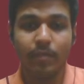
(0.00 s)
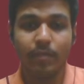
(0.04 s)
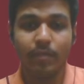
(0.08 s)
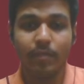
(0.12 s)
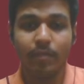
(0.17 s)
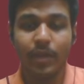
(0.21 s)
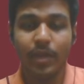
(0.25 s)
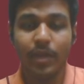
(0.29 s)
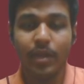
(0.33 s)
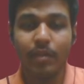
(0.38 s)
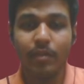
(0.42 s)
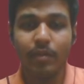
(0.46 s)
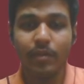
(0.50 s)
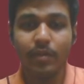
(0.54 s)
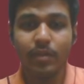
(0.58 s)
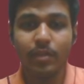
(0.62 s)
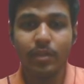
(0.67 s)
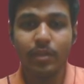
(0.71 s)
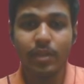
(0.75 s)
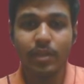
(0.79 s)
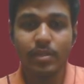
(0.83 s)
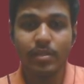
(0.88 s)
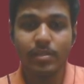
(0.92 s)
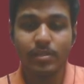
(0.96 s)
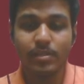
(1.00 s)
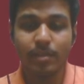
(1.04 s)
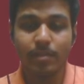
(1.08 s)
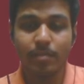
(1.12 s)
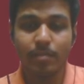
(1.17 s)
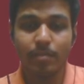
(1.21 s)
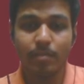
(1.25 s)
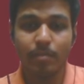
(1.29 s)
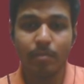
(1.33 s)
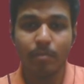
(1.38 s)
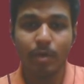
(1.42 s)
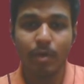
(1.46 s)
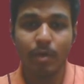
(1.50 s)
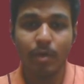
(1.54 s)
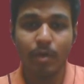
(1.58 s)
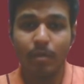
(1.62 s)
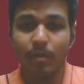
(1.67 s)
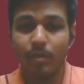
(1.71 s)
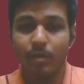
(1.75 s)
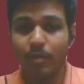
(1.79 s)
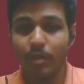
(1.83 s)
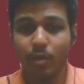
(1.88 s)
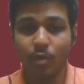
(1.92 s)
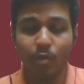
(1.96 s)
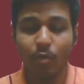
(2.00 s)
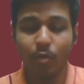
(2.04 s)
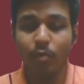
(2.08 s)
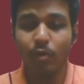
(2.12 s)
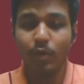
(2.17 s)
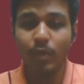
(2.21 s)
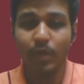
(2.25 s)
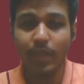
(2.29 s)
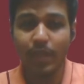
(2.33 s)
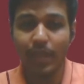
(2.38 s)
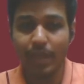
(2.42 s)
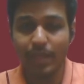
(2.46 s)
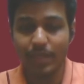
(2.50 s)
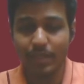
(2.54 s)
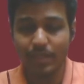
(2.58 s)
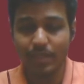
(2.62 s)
whenever there is the whole day,